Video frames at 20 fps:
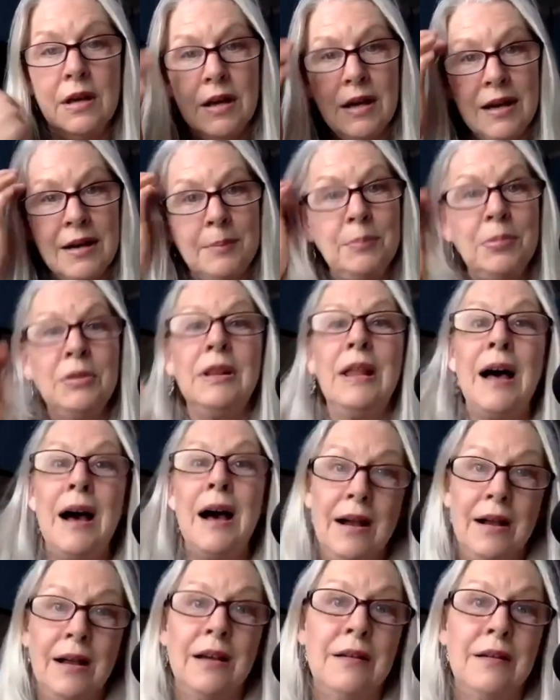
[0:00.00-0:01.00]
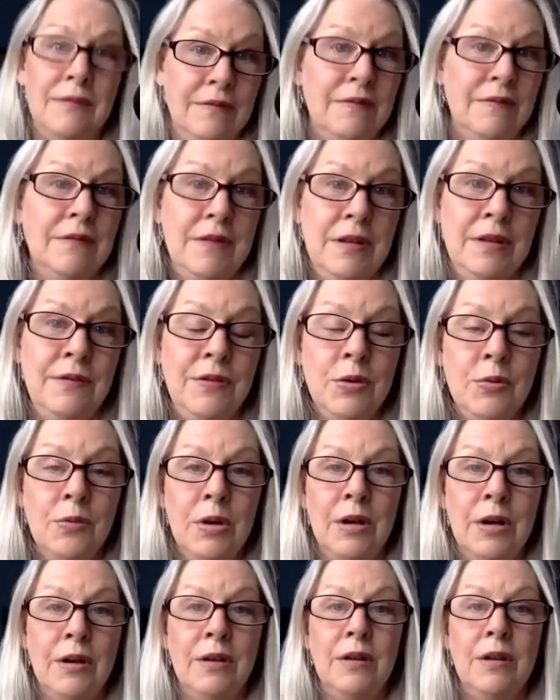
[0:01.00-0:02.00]
a block, if you
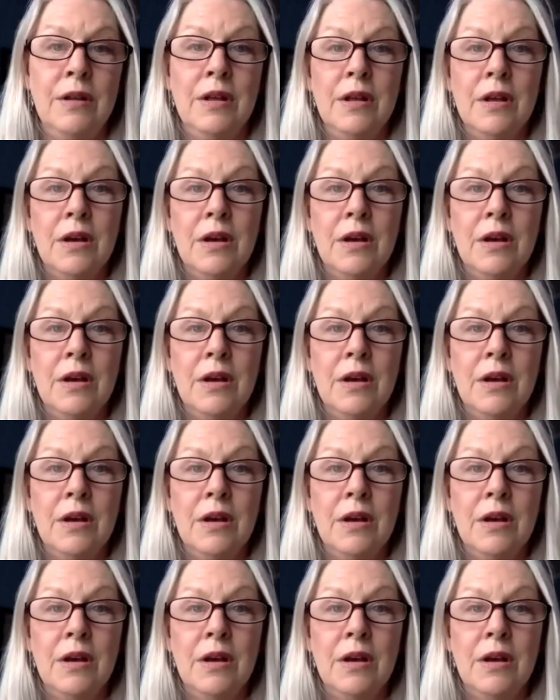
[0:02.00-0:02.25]
will,